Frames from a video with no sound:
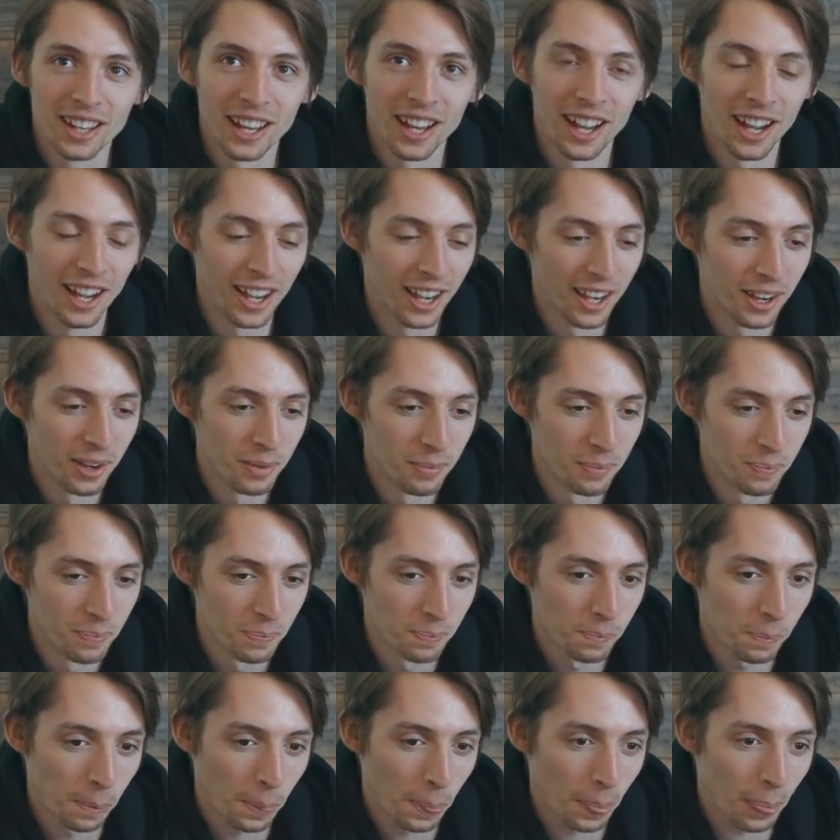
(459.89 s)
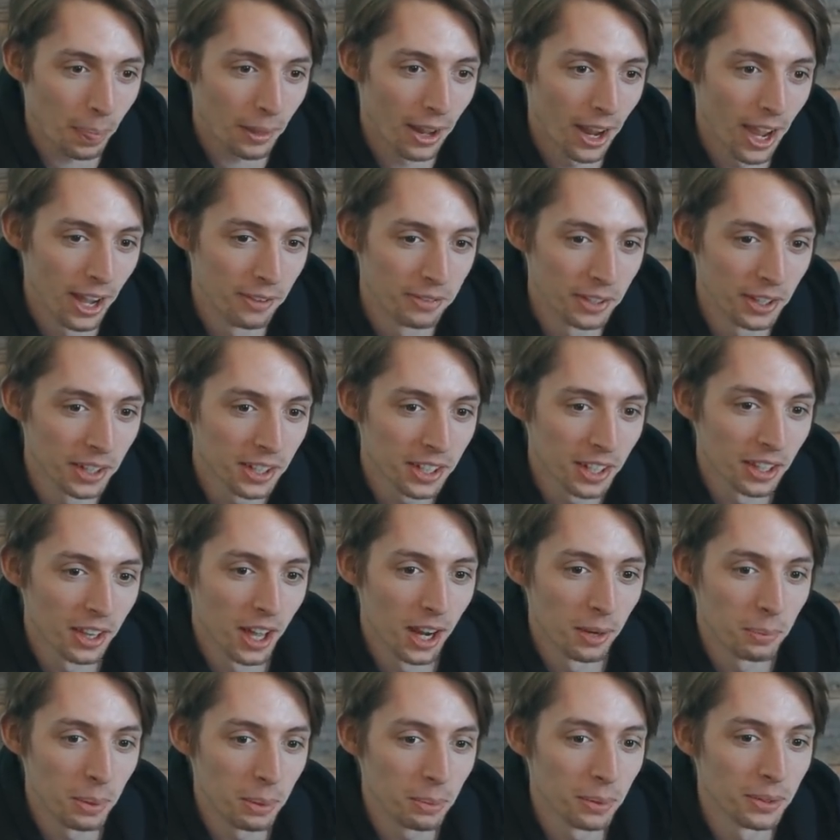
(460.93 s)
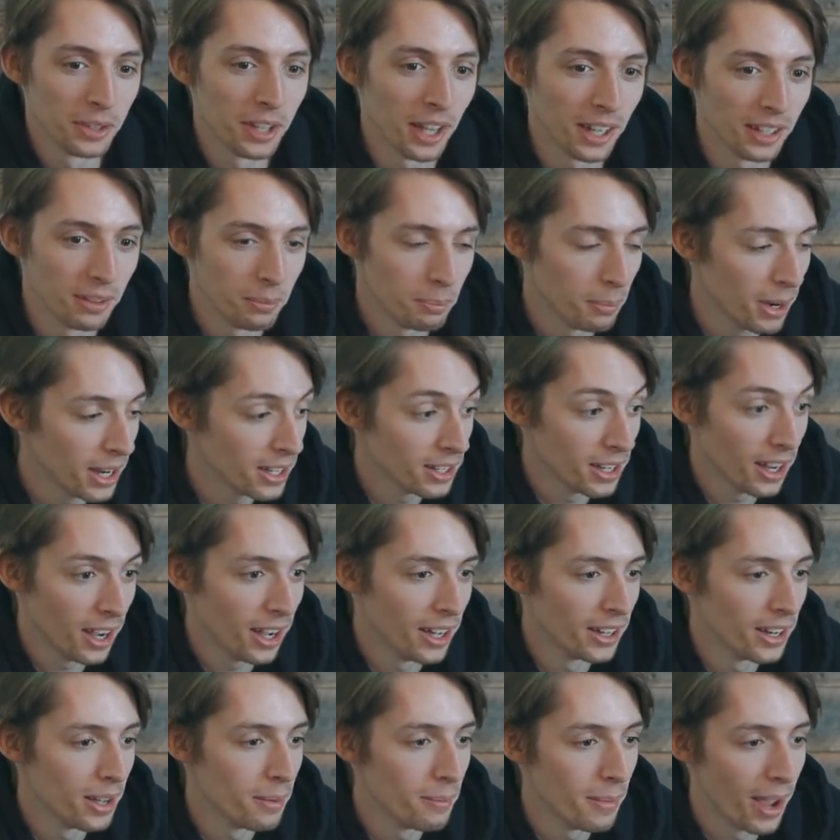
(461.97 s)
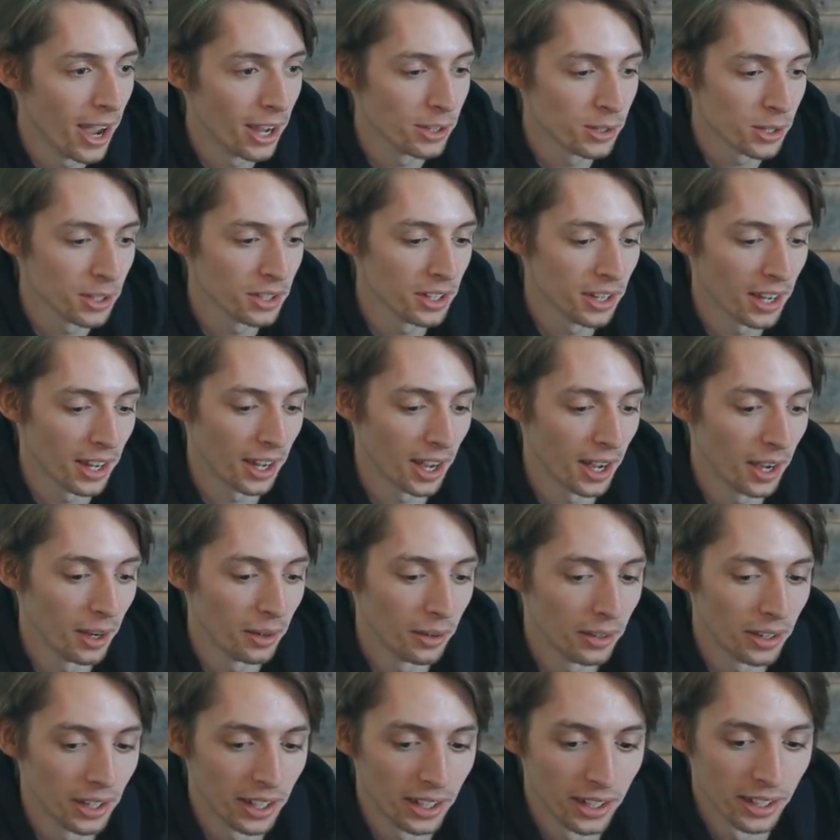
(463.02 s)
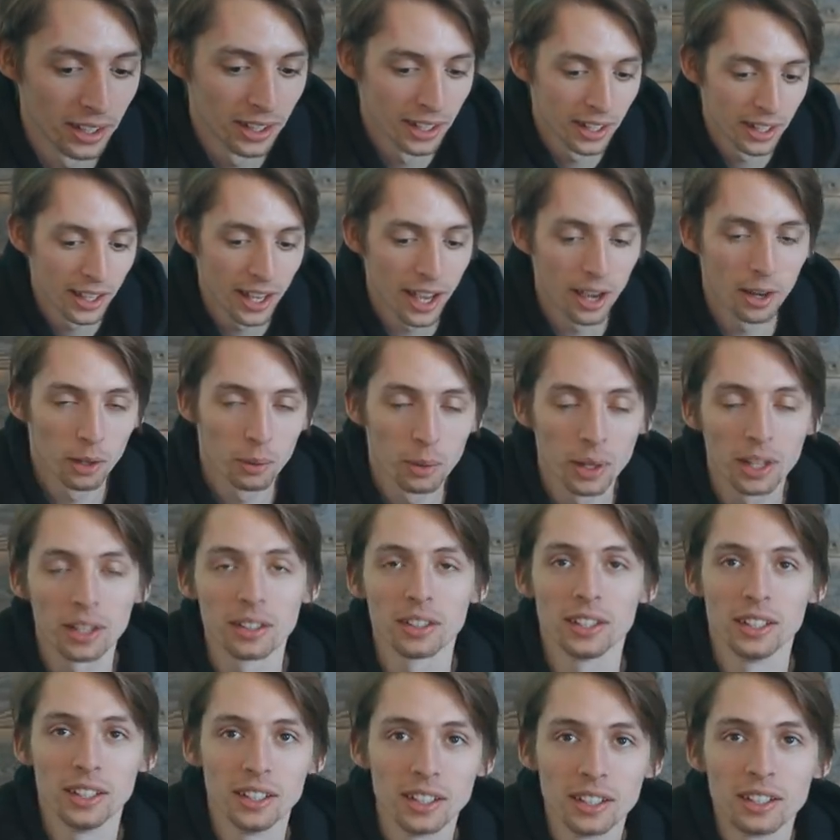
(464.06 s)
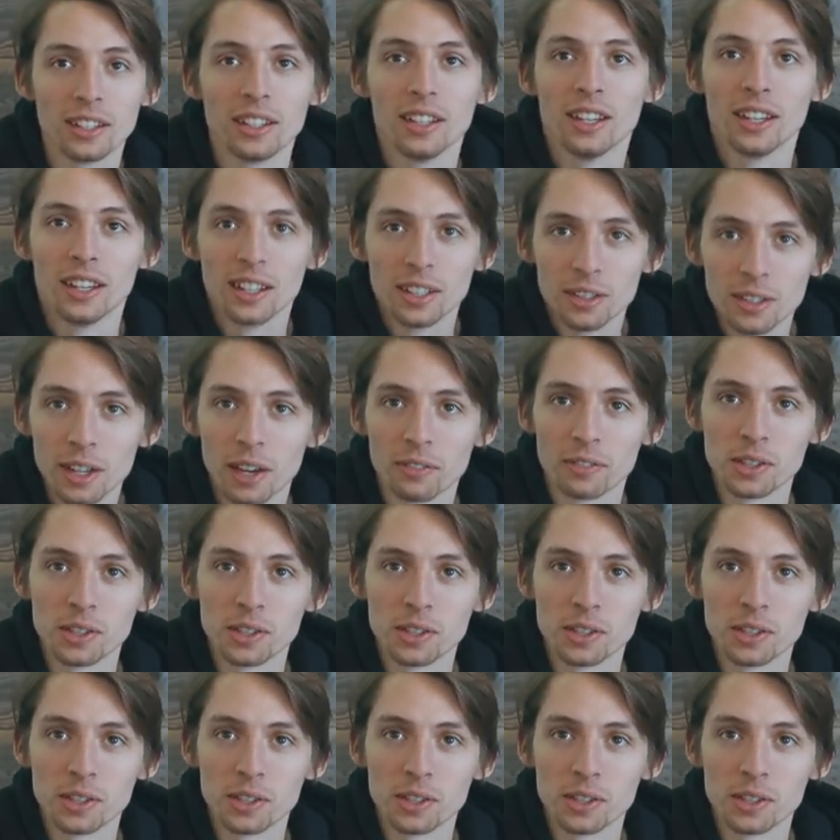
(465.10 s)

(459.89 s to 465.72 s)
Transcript: Um, I feel like a lot of people might, might not imagine how uh, how quickly yeah.